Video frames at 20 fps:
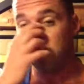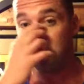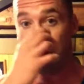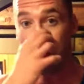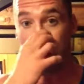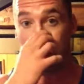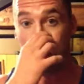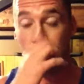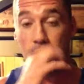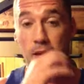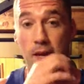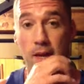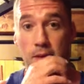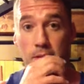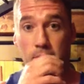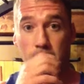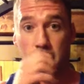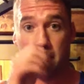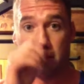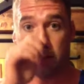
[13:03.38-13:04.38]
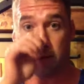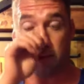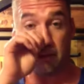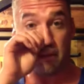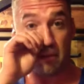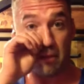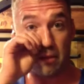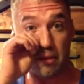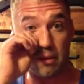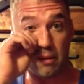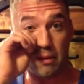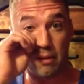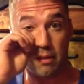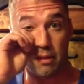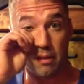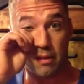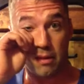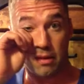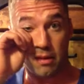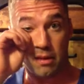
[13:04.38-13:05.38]
You know, I've kind of
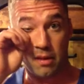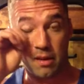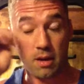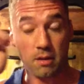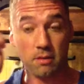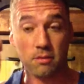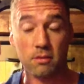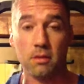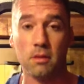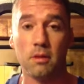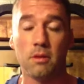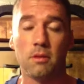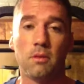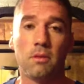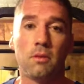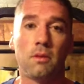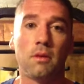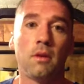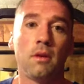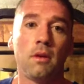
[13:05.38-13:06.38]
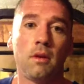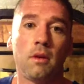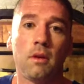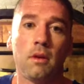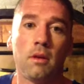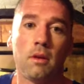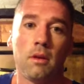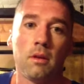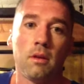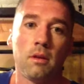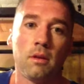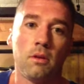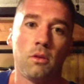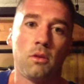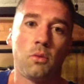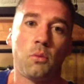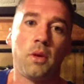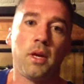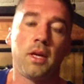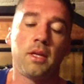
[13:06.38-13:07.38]
caused a little
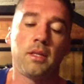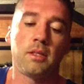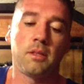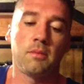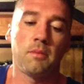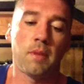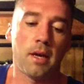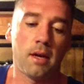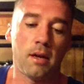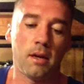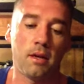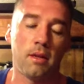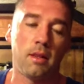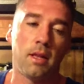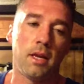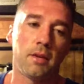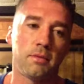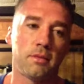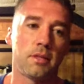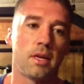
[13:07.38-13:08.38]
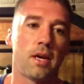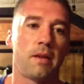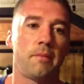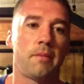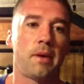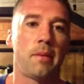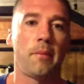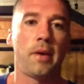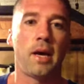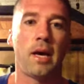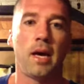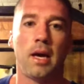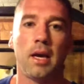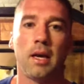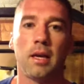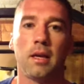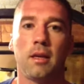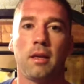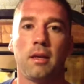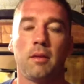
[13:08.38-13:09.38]
twinge in my left side of my back
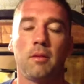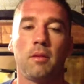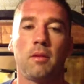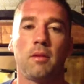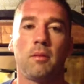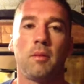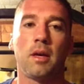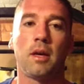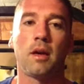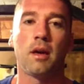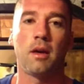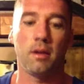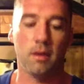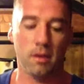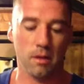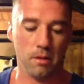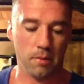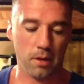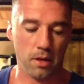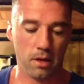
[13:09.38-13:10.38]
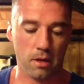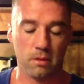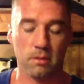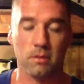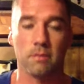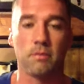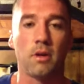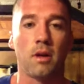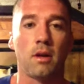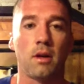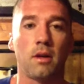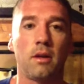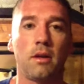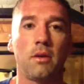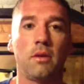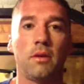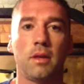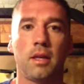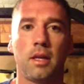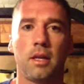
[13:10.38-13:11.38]
because of not
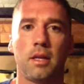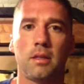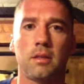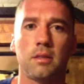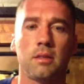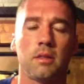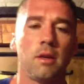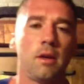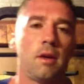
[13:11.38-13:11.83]
doing this.